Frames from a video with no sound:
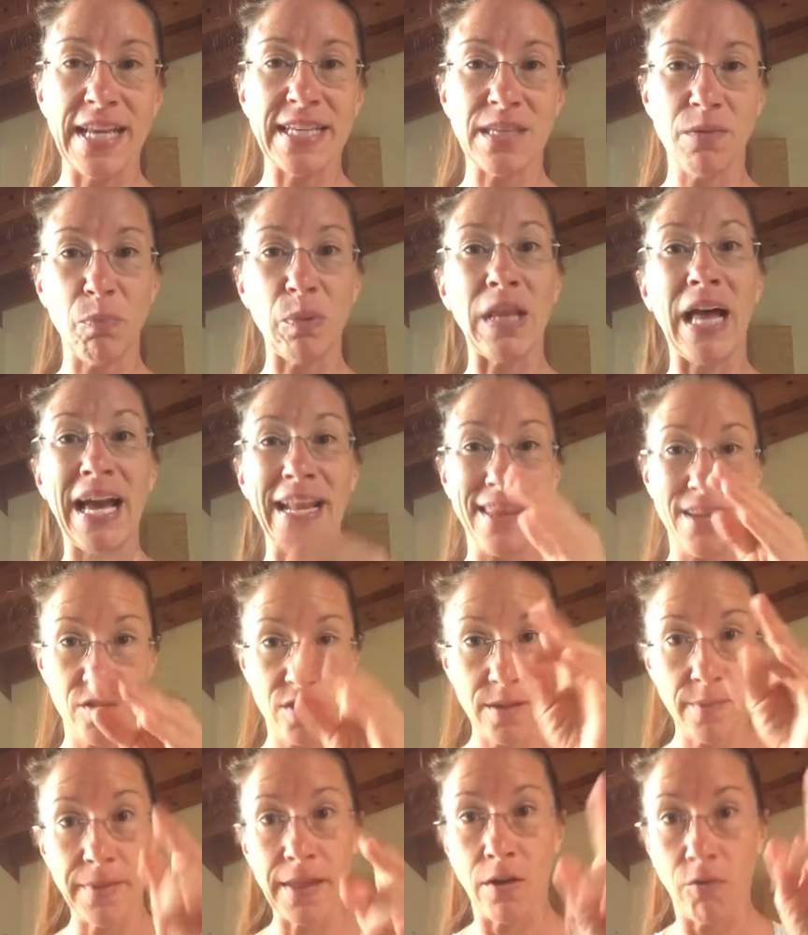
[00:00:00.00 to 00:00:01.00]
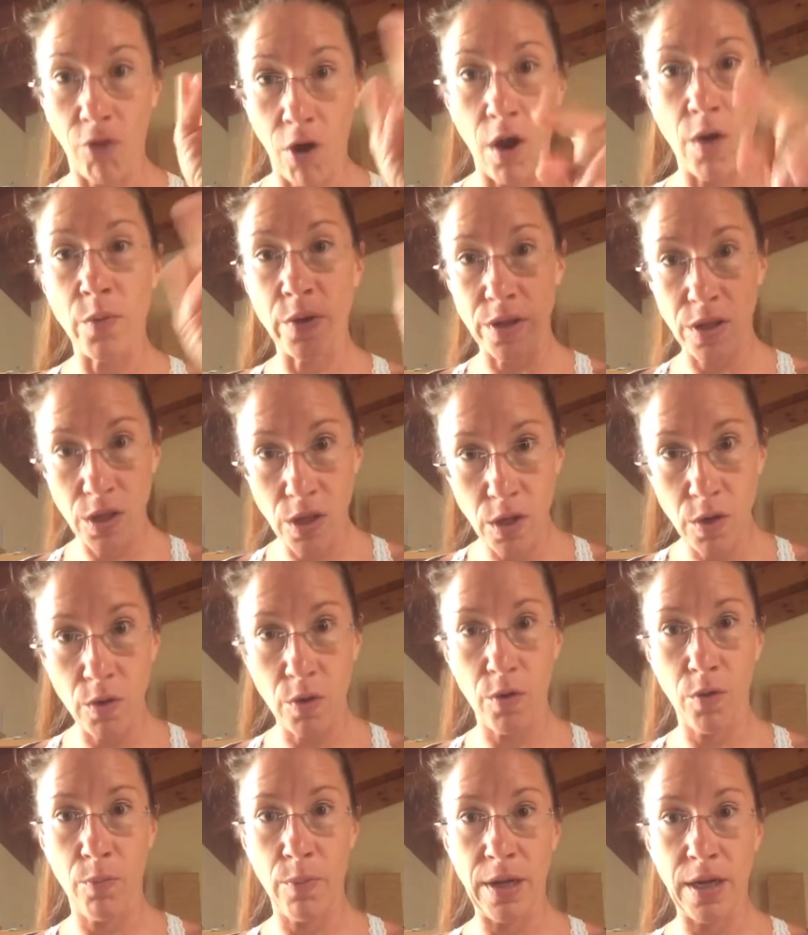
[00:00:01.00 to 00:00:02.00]
It's implied there's something wrong with
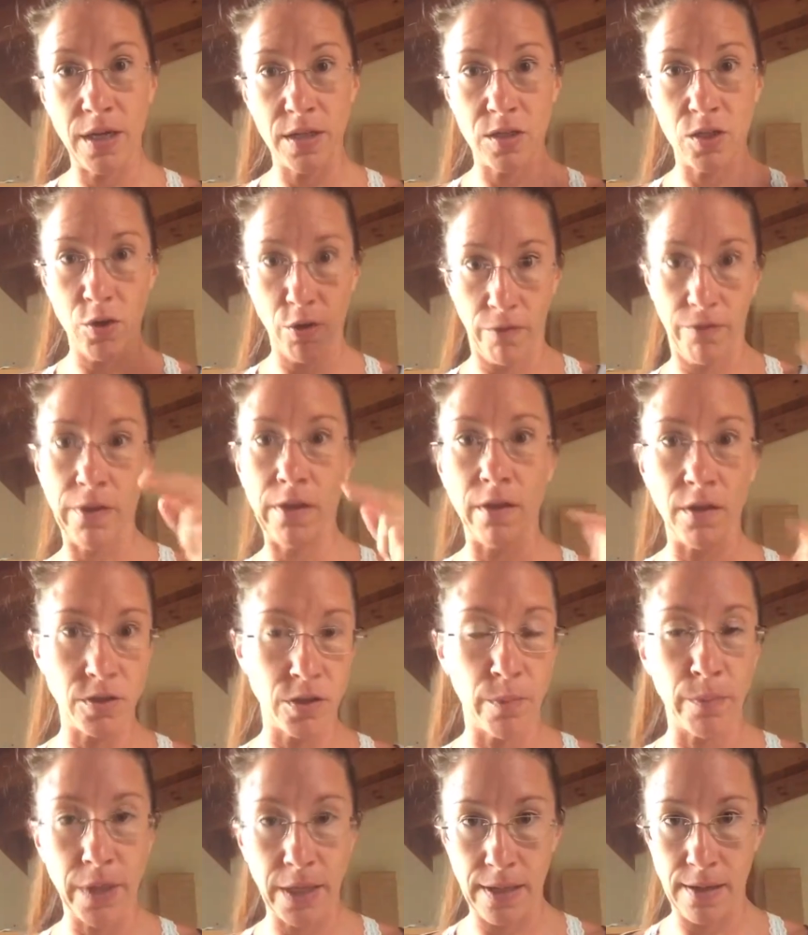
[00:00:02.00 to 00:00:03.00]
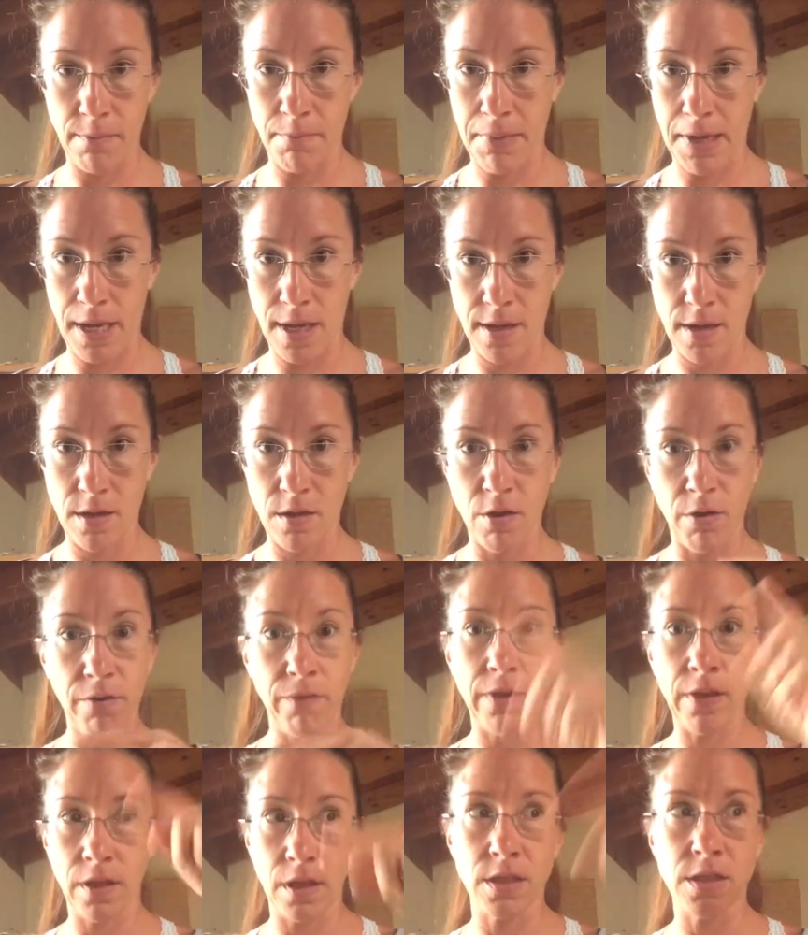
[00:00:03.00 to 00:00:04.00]
you because your feelings are bugging me. Your
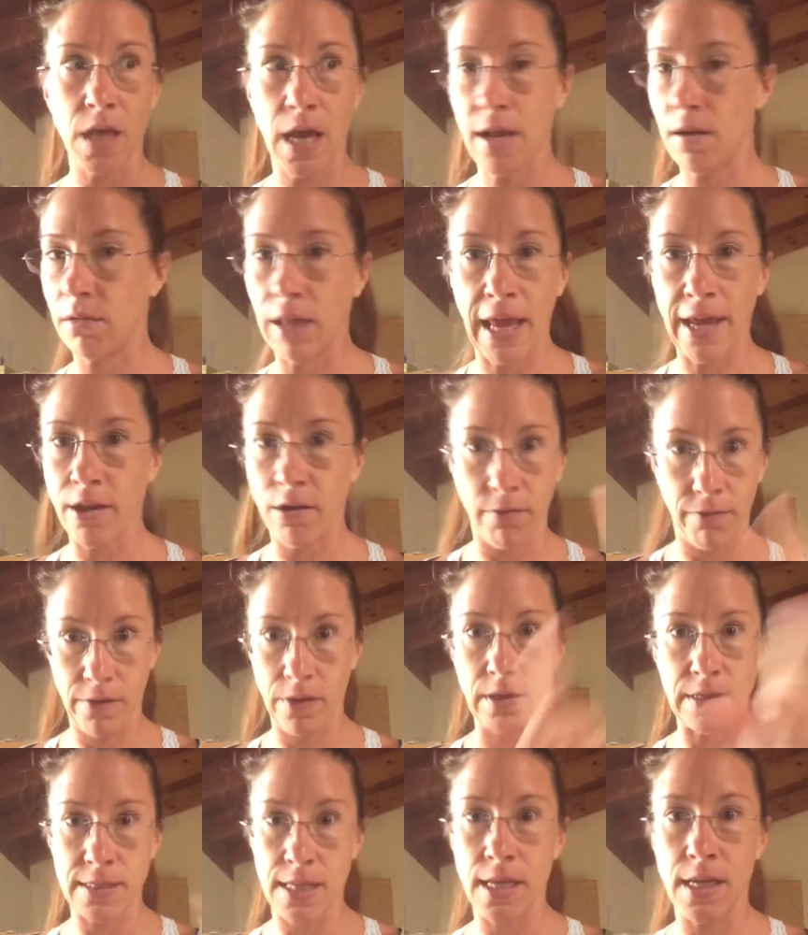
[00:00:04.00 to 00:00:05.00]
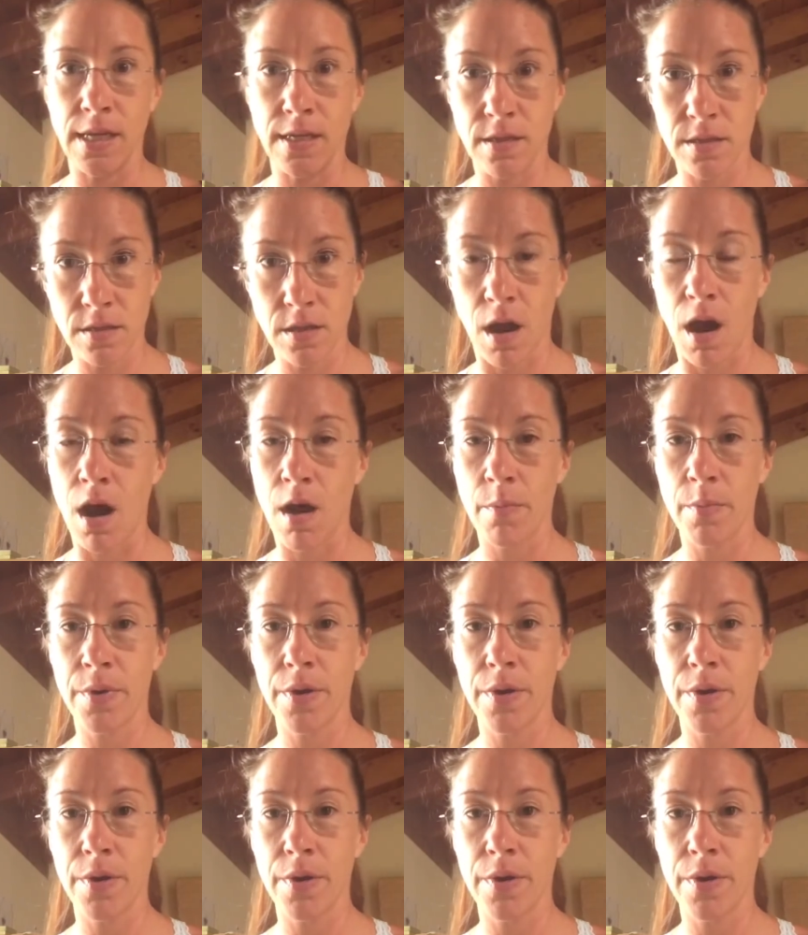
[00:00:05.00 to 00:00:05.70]
feelings, I don't like your feelings, they need to stop.